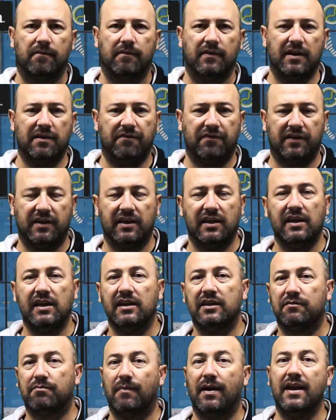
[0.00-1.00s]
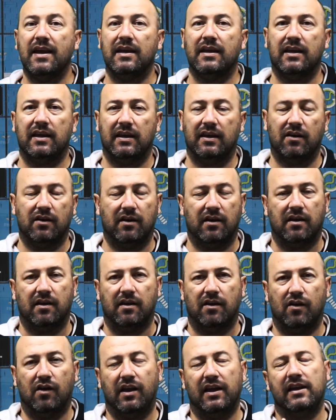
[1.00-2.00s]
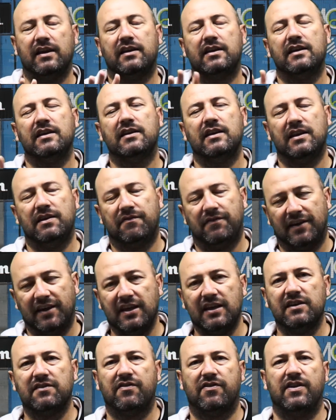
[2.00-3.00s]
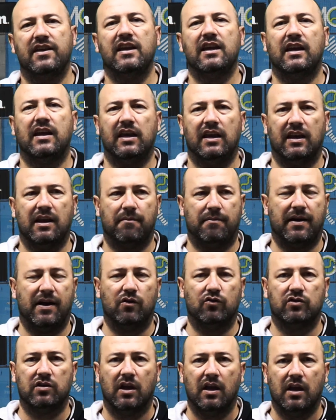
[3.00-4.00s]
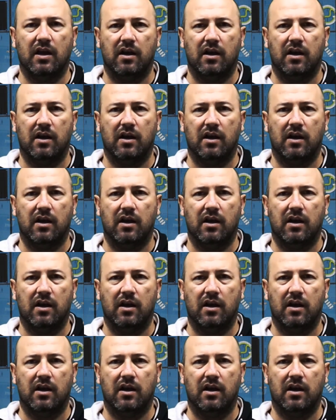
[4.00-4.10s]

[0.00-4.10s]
If he's making, if he's thinking about,